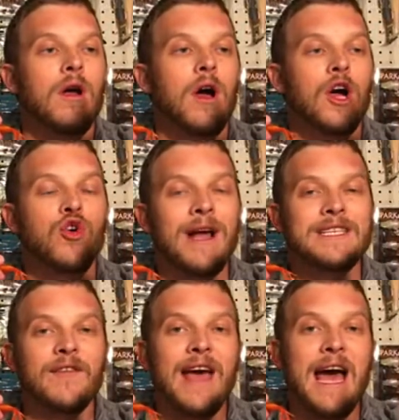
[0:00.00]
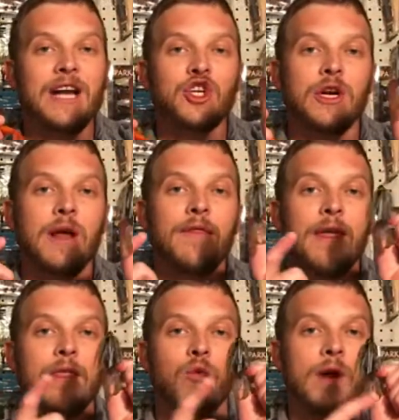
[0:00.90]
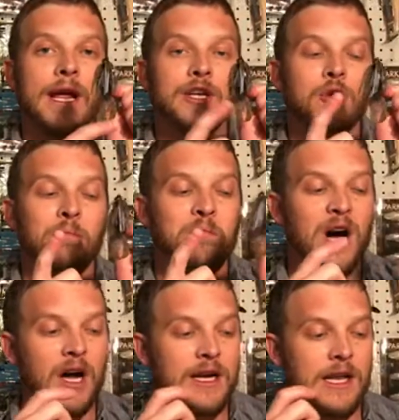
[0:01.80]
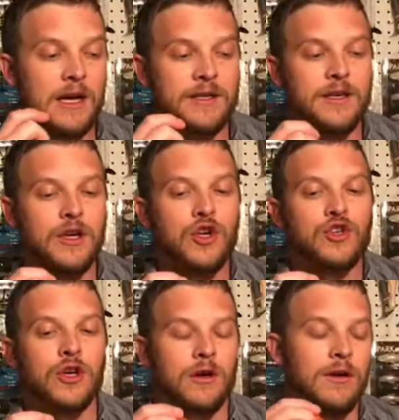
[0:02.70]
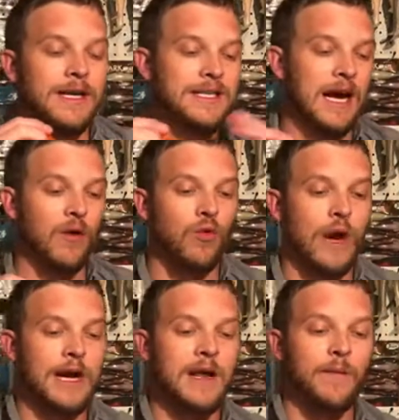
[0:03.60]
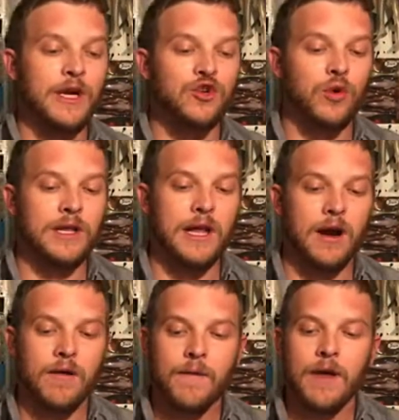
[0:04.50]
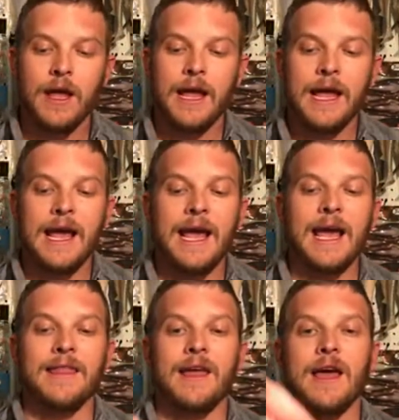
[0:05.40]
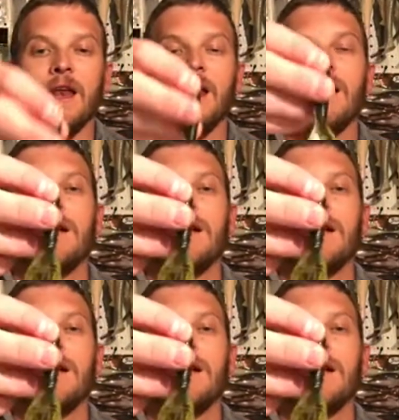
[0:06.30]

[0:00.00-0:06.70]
aggressive action than the Rage Bug does. So it's kind of right in between there. And then